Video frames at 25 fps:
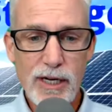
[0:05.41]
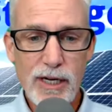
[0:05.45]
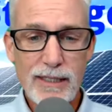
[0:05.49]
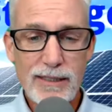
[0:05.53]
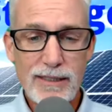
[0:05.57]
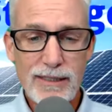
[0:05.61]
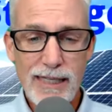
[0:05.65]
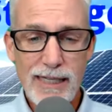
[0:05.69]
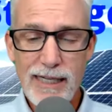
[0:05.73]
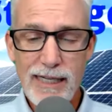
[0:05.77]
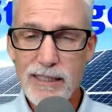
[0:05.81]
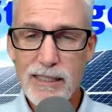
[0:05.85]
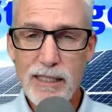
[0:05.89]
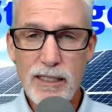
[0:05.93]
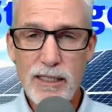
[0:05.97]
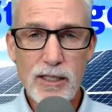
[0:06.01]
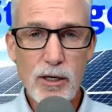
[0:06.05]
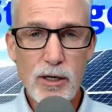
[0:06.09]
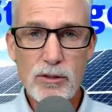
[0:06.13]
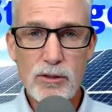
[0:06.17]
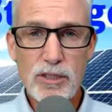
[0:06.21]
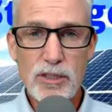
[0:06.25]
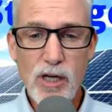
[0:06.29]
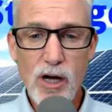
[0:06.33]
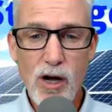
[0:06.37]
Tesla
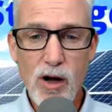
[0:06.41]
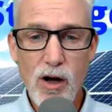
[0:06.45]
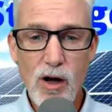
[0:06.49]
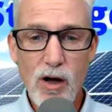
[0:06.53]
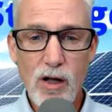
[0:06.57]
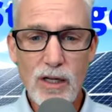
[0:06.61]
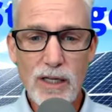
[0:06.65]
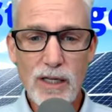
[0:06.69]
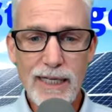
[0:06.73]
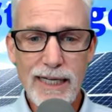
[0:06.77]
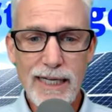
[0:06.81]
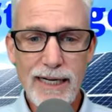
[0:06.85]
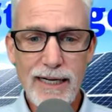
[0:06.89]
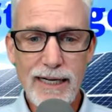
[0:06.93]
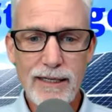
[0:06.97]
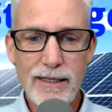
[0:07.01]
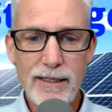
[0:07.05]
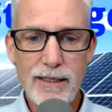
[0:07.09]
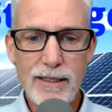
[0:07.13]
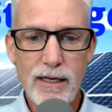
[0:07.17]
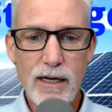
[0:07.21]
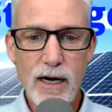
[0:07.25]
goes all in